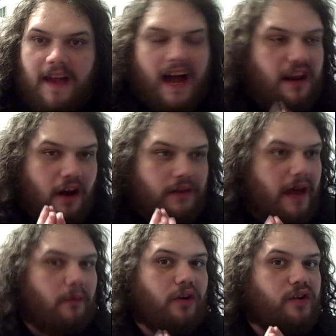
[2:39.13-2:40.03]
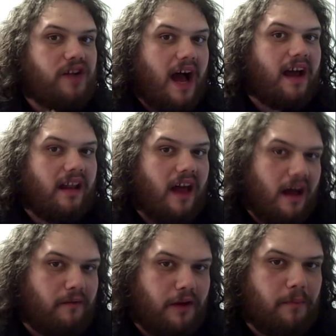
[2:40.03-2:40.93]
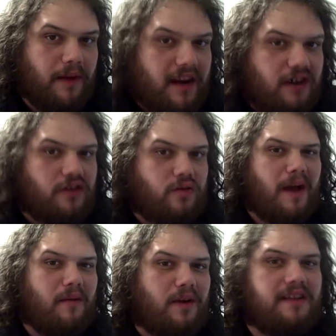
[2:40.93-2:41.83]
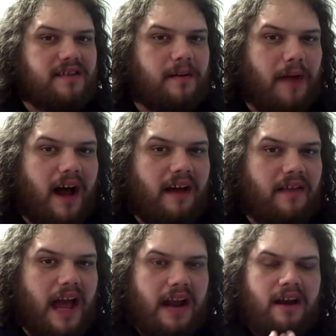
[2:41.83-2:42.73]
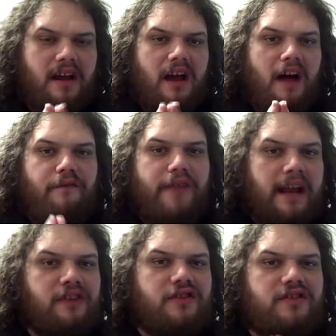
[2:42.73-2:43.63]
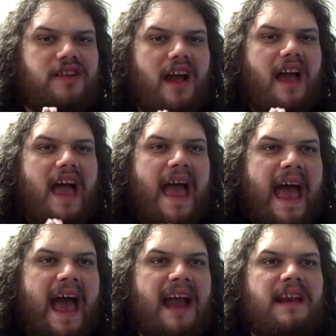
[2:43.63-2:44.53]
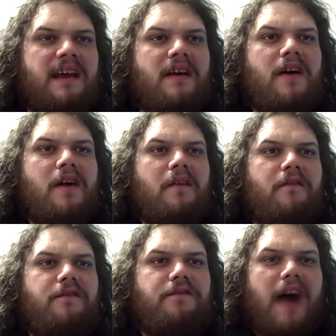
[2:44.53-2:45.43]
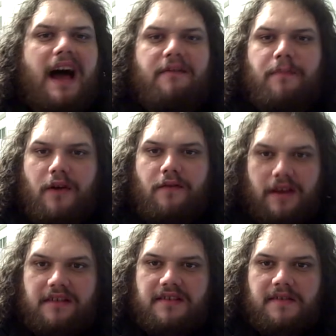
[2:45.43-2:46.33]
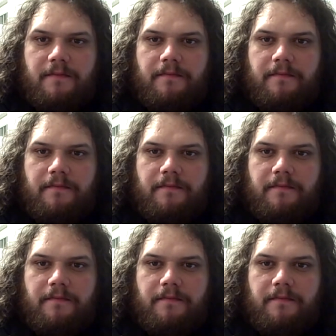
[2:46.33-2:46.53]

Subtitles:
I know that will shock a lot of you, but here's my reason behind that. Avengers had 5 movies.